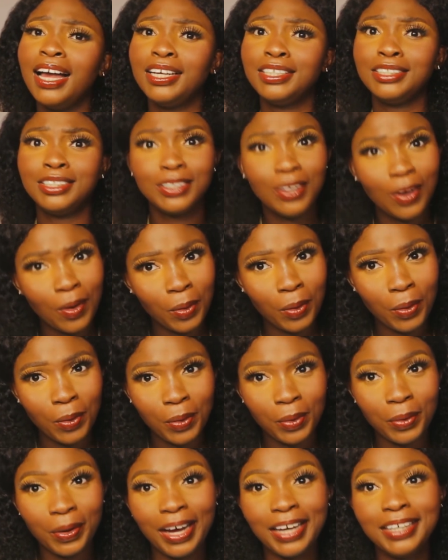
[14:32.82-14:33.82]

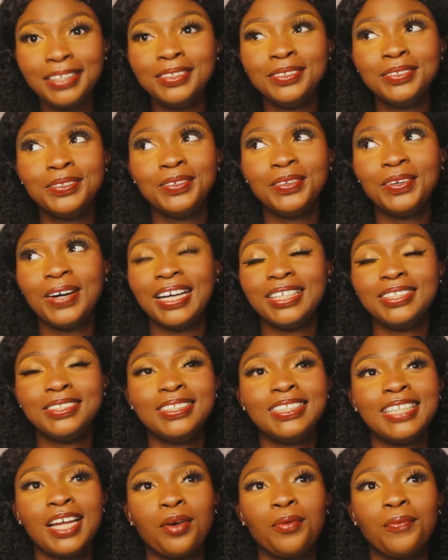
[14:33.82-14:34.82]
Yo, I don't know, I
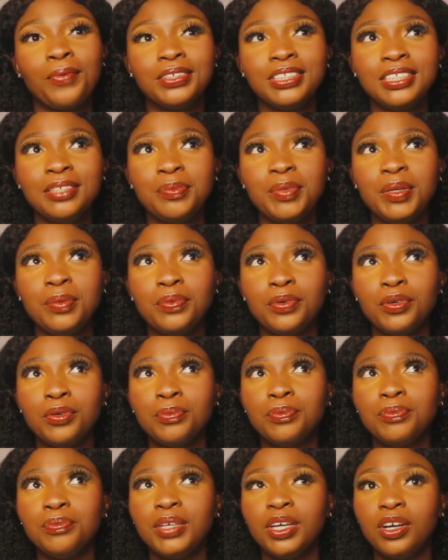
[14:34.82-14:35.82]
just like watching people
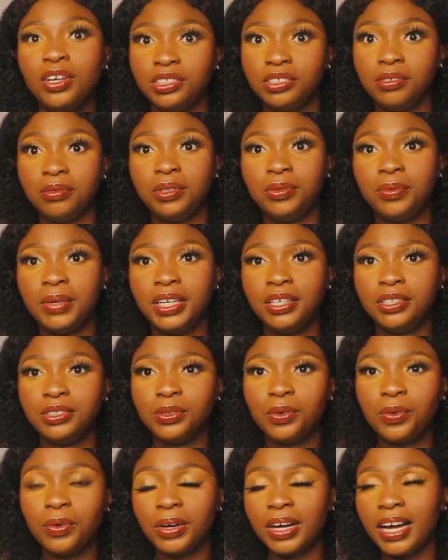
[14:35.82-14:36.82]
because of the way they
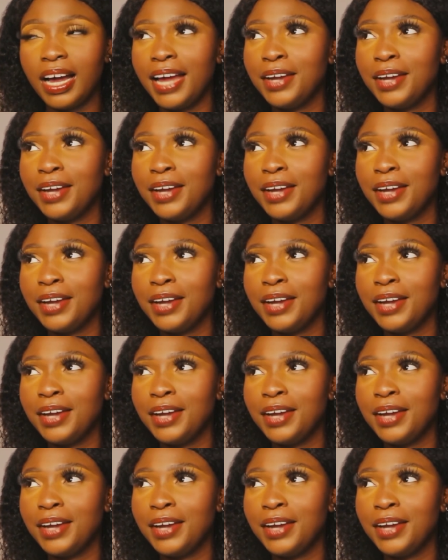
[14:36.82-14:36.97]
talk.